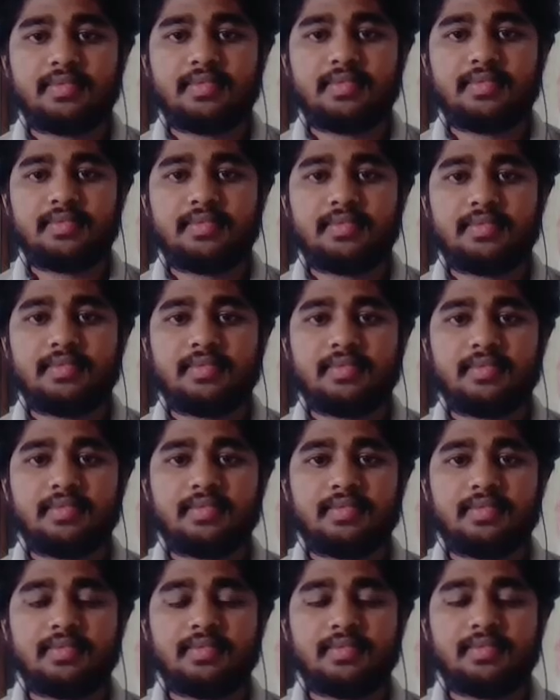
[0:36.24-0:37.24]

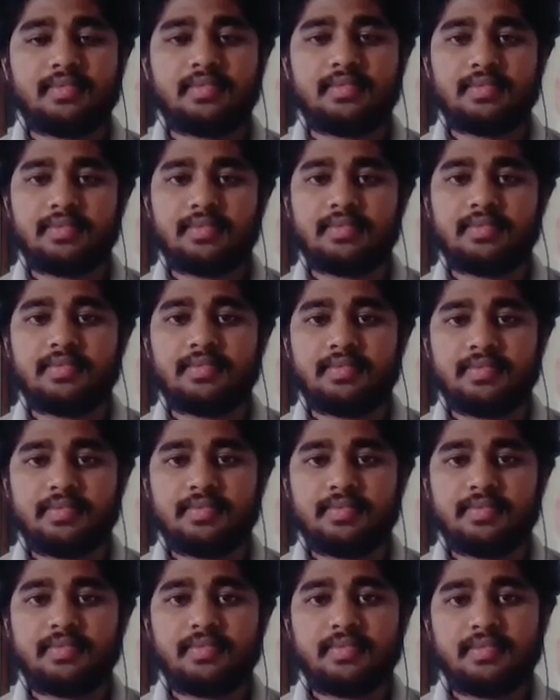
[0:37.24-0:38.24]

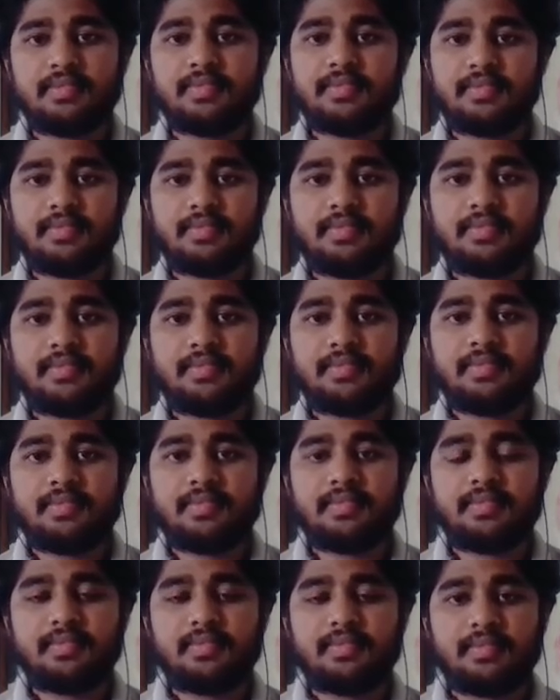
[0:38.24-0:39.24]

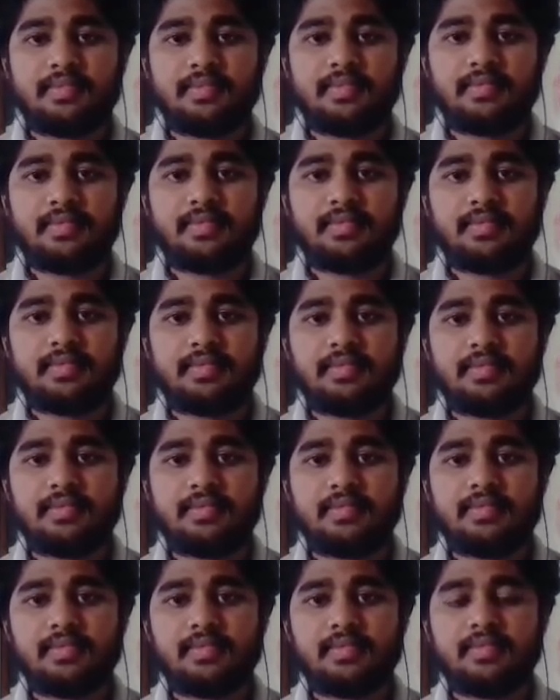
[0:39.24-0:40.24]

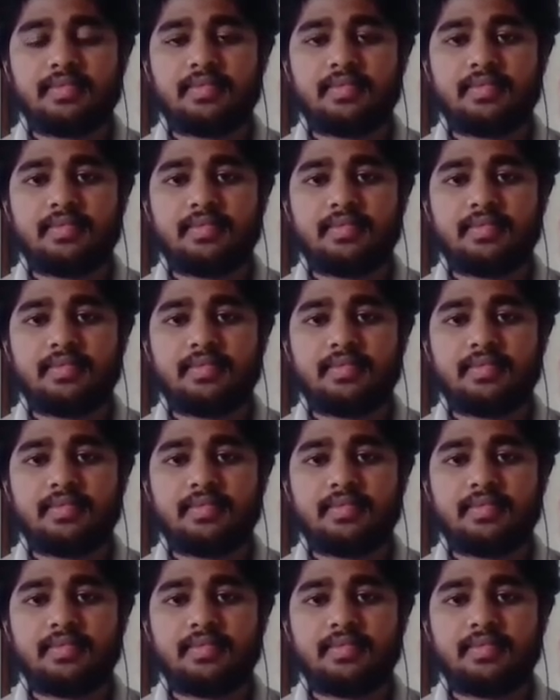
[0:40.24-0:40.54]
(not speaking)